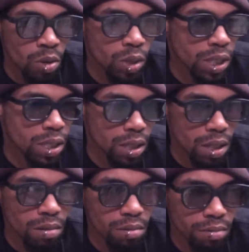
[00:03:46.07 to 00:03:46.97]
What's the
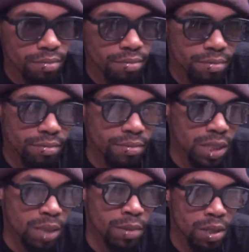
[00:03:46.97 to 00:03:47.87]
deal?
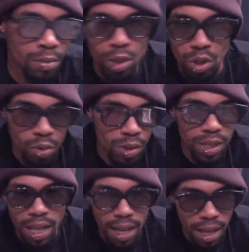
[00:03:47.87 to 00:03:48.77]
Some of them are
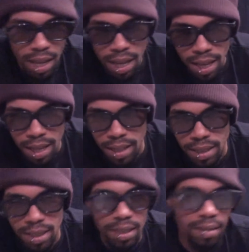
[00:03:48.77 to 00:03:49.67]

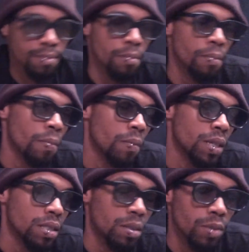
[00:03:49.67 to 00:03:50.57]
suicides.
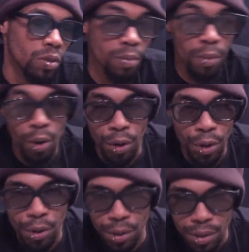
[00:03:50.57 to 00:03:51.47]
Some of them are
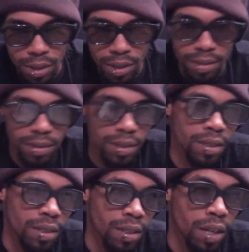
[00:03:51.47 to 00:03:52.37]
murders.
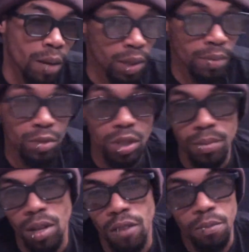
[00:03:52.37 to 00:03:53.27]
A couple of them
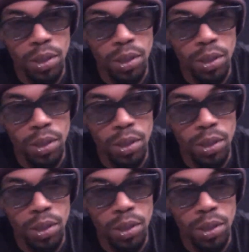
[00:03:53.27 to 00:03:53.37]
jumped off